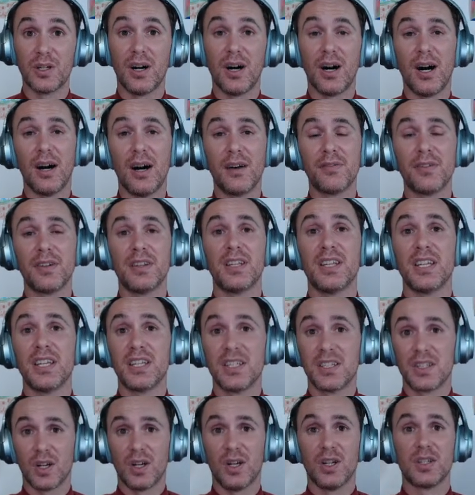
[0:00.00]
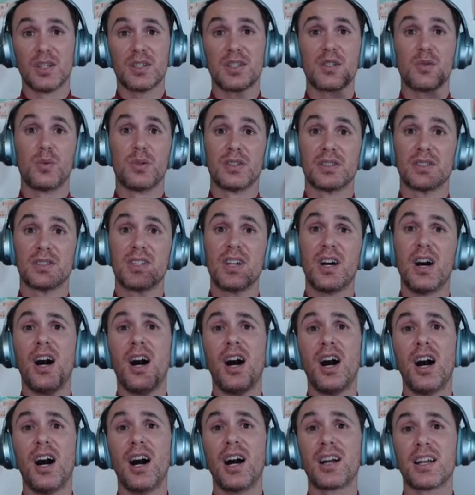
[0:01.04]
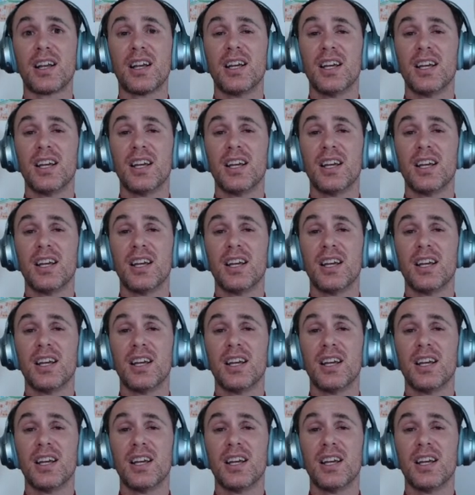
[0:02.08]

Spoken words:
Often the adults will talk